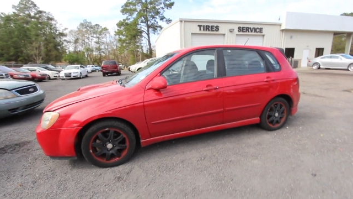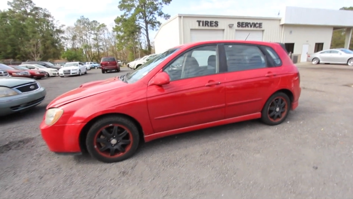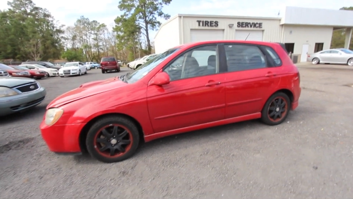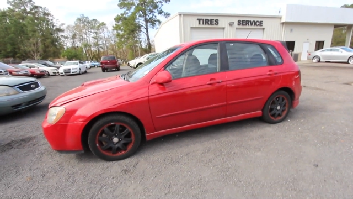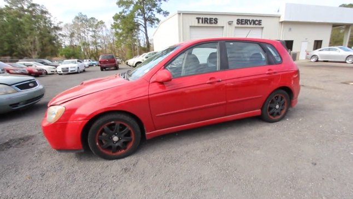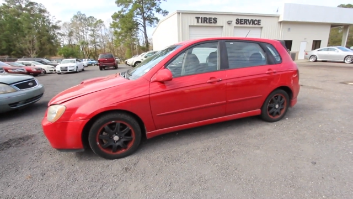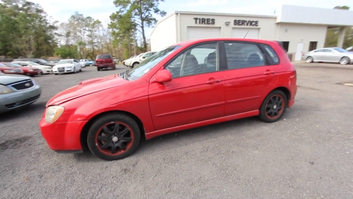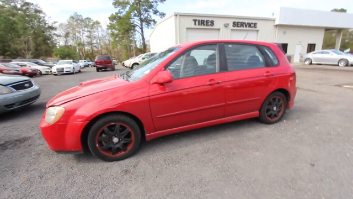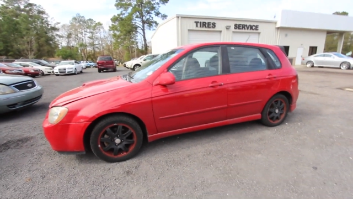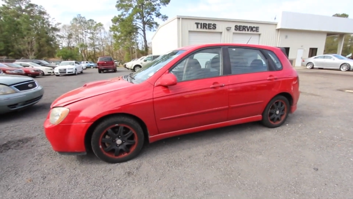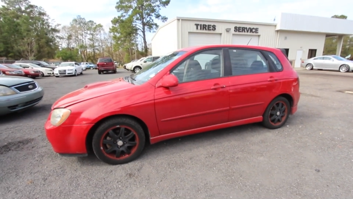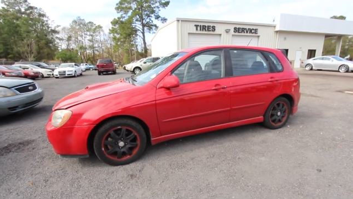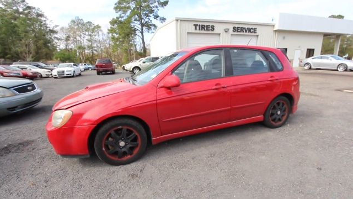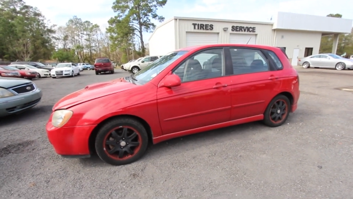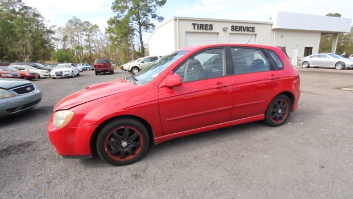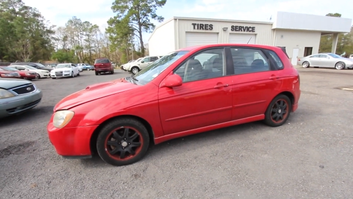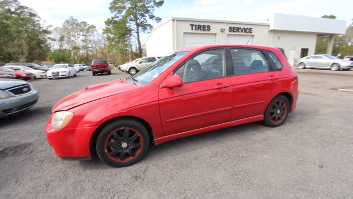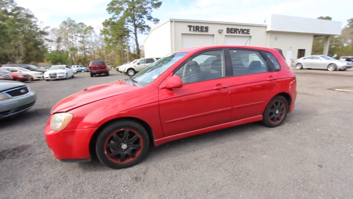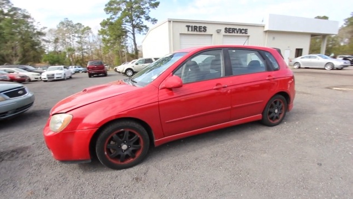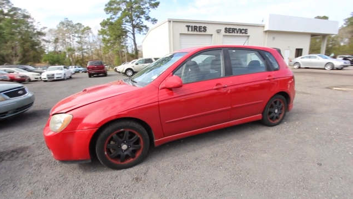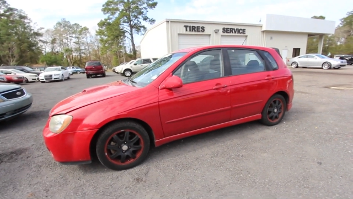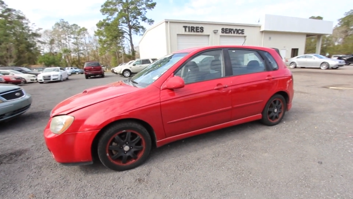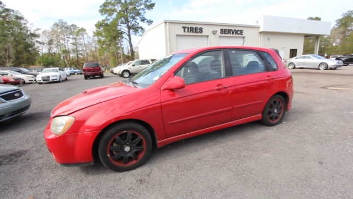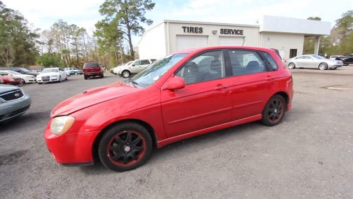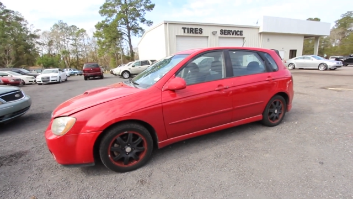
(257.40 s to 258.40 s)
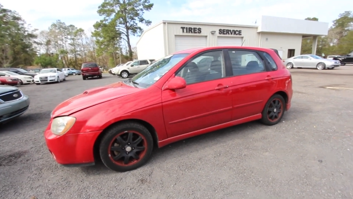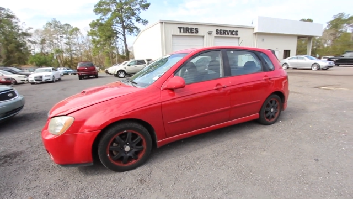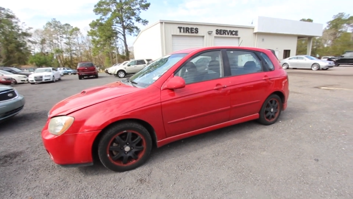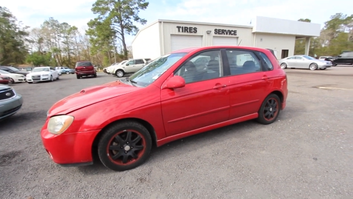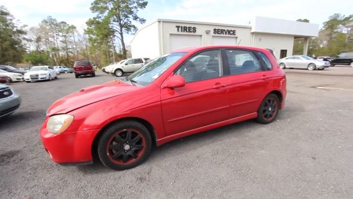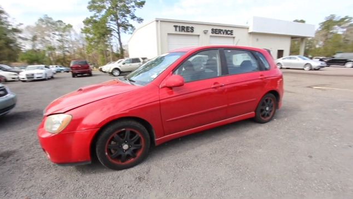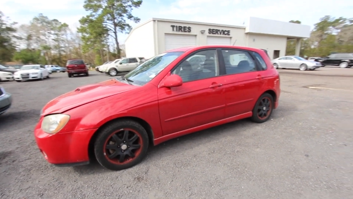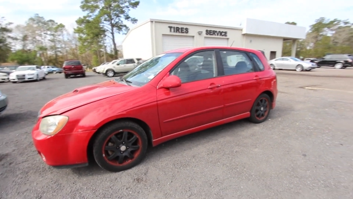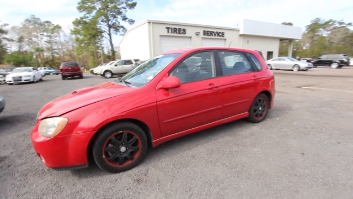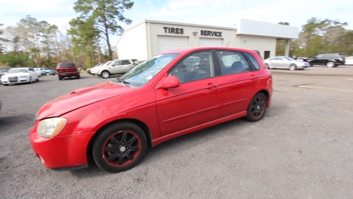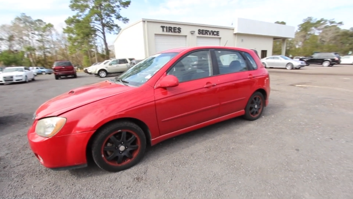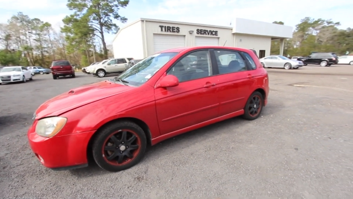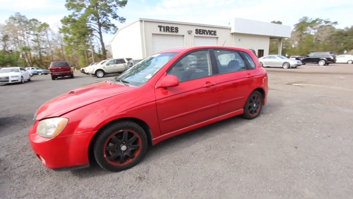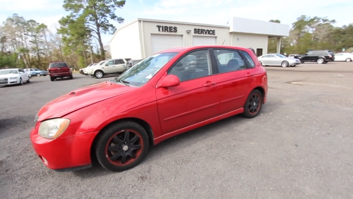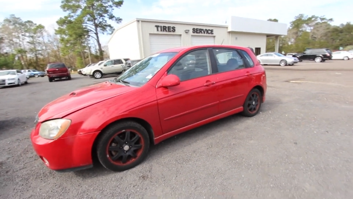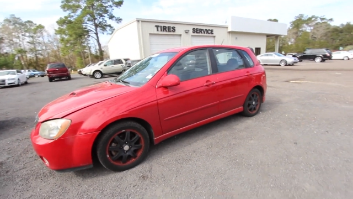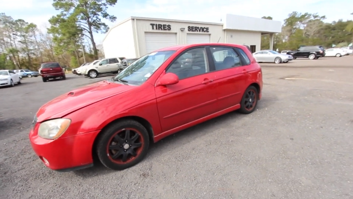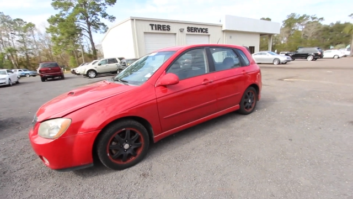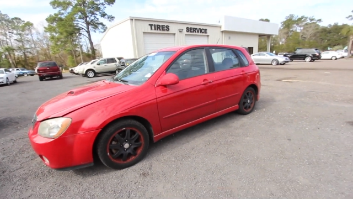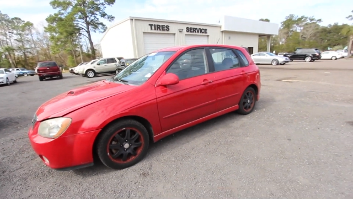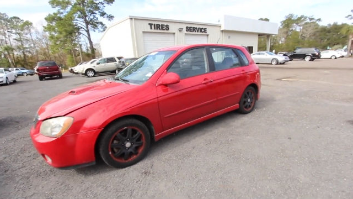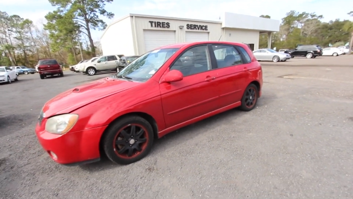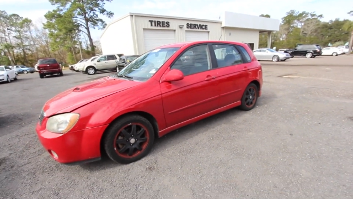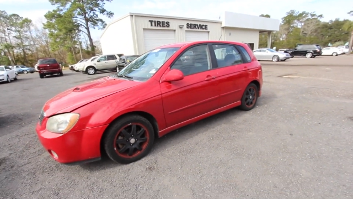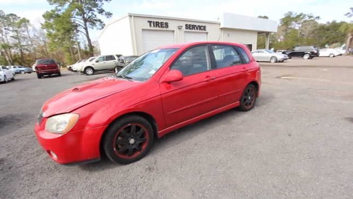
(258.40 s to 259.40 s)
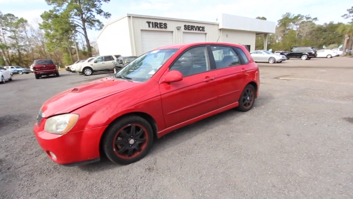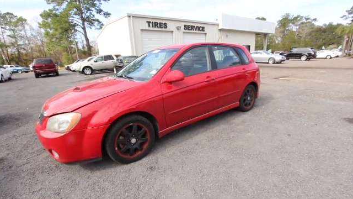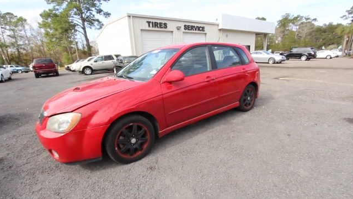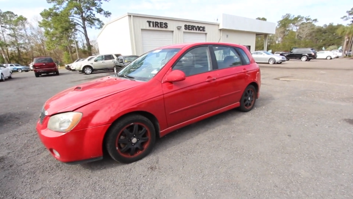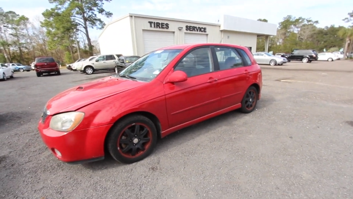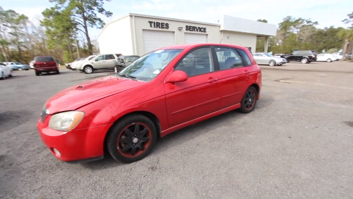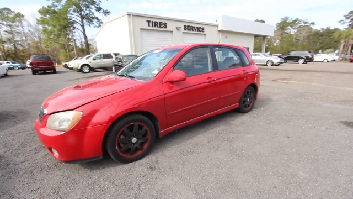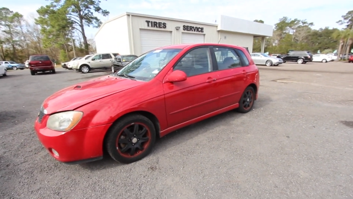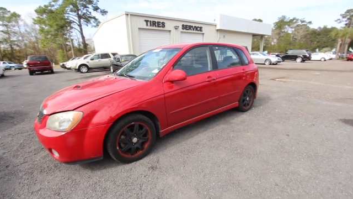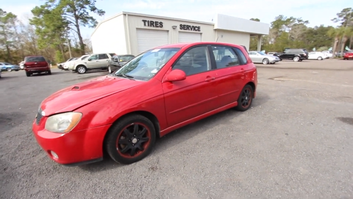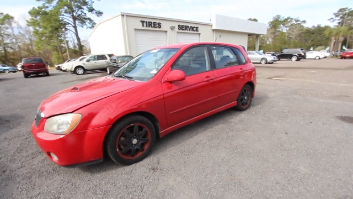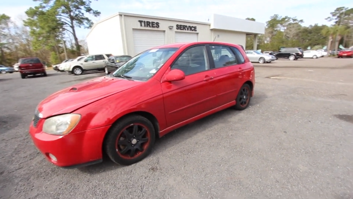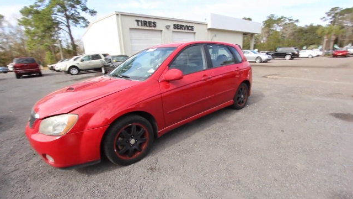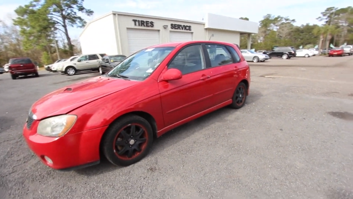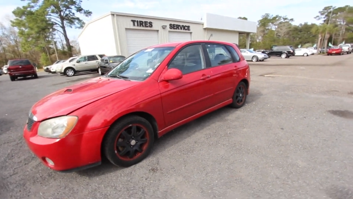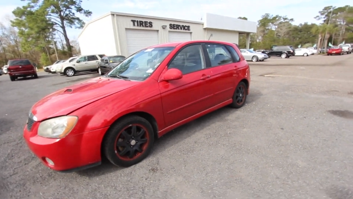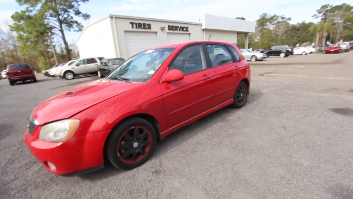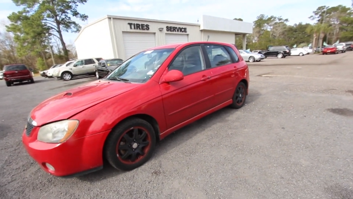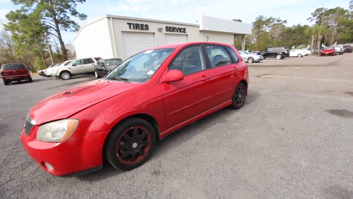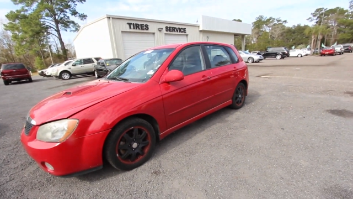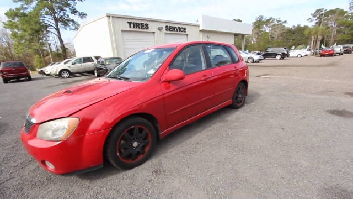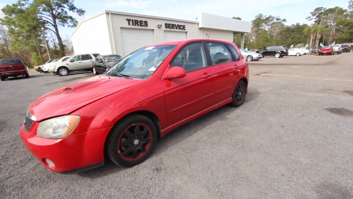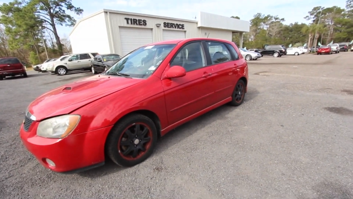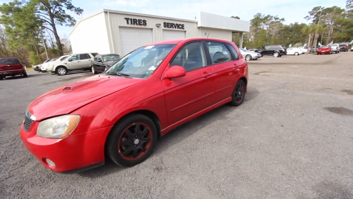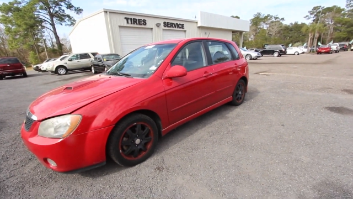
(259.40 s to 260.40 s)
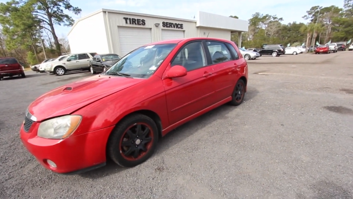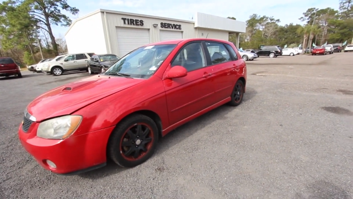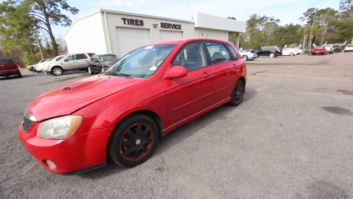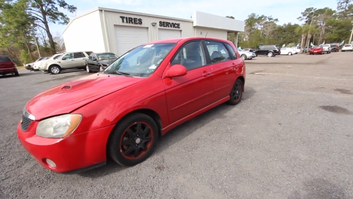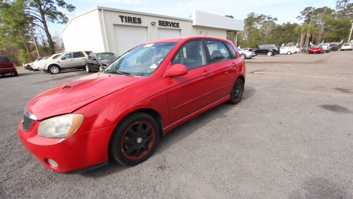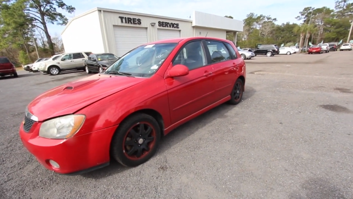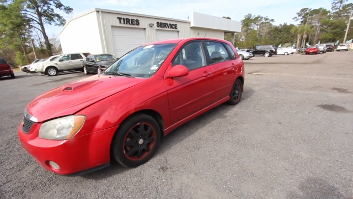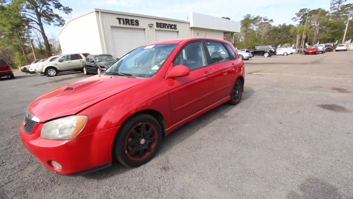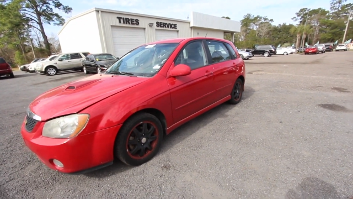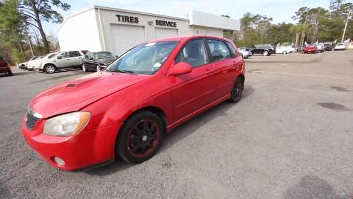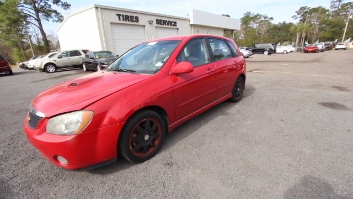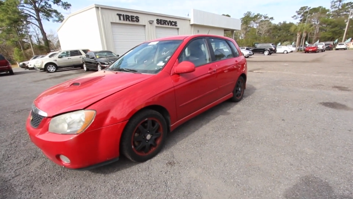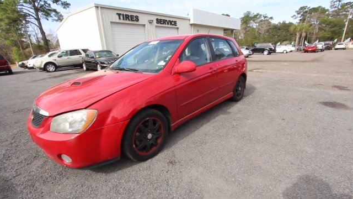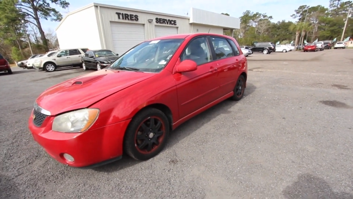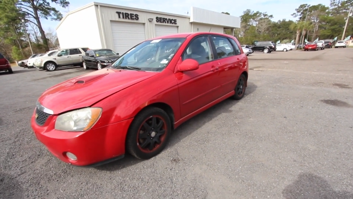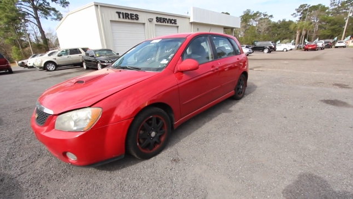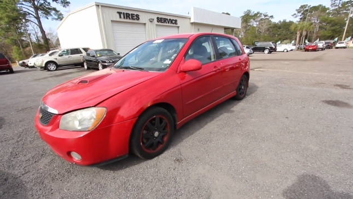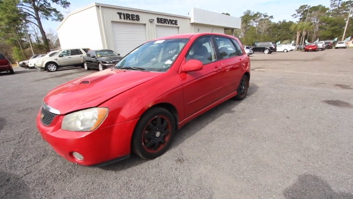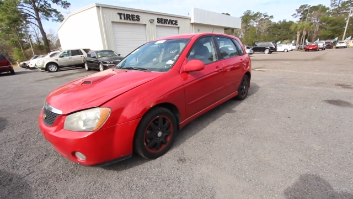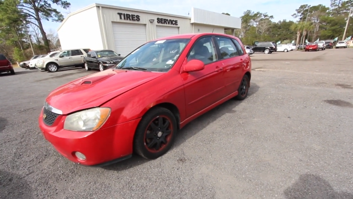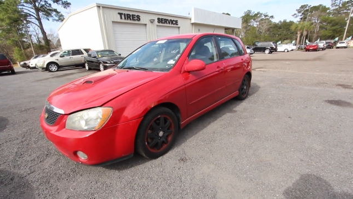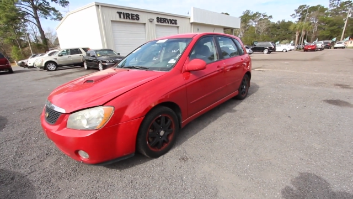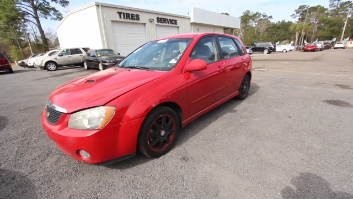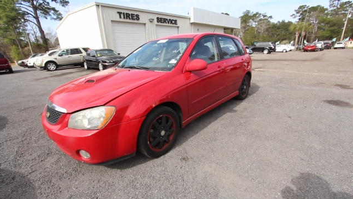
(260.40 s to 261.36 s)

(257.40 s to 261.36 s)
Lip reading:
No face is visible, so there are no lips to read.